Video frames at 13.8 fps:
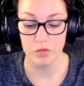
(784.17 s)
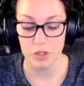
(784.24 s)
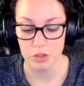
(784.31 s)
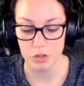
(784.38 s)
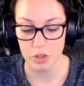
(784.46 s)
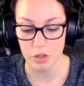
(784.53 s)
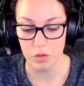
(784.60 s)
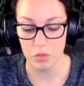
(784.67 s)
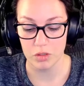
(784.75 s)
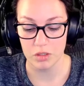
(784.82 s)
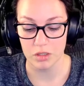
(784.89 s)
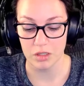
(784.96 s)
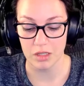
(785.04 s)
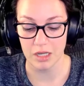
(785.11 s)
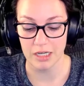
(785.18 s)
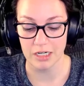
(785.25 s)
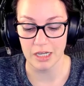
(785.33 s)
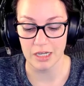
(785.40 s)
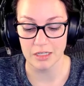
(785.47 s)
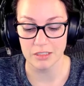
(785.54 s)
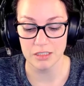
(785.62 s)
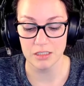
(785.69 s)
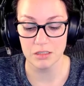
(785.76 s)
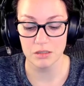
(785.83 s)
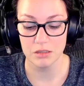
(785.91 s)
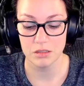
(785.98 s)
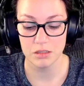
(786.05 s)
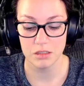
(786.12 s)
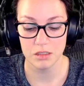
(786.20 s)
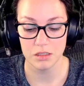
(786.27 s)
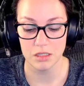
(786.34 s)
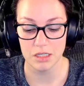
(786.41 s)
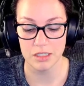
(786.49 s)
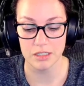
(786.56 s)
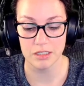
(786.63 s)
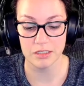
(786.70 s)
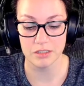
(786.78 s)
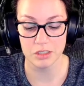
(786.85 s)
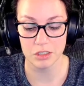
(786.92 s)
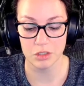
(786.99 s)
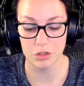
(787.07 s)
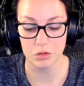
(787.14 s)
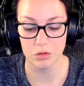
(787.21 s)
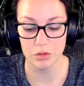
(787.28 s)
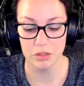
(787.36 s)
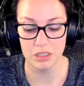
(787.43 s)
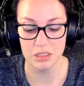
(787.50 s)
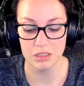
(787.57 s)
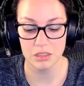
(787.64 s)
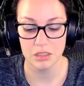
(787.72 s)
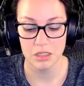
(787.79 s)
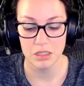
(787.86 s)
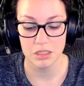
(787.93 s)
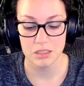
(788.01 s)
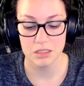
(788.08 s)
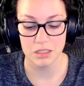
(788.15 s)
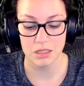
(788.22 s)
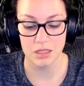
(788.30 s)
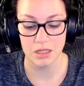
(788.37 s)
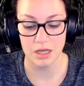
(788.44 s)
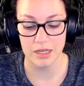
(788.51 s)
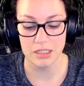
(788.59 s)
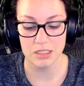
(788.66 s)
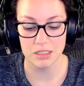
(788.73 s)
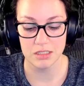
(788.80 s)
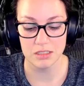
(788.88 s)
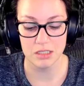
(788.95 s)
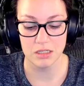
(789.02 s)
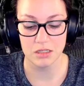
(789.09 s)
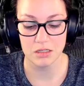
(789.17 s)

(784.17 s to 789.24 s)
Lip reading: So line AD is congruent to line DC.